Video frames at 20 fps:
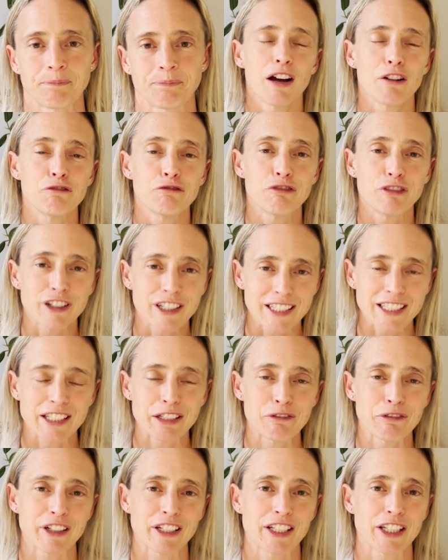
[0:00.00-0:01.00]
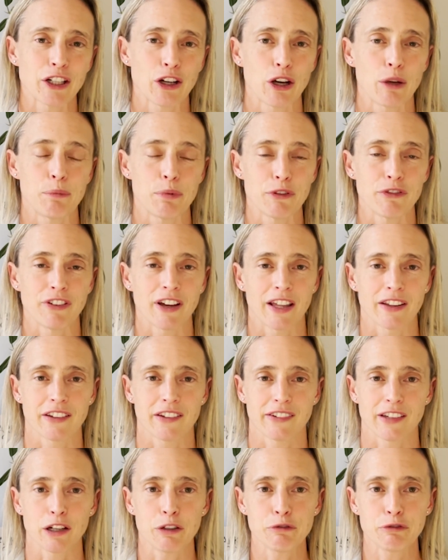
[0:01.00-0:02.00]
I really, really hope you found
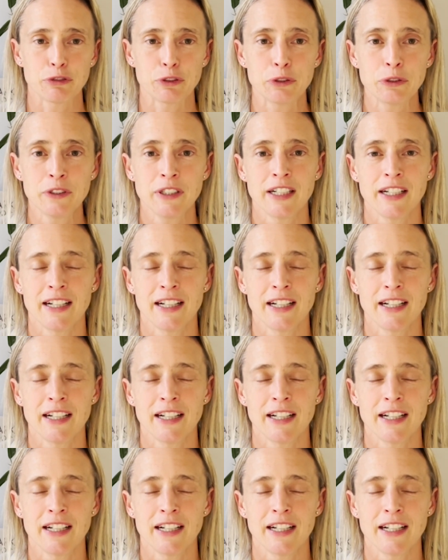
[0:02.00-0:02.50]
this helpful.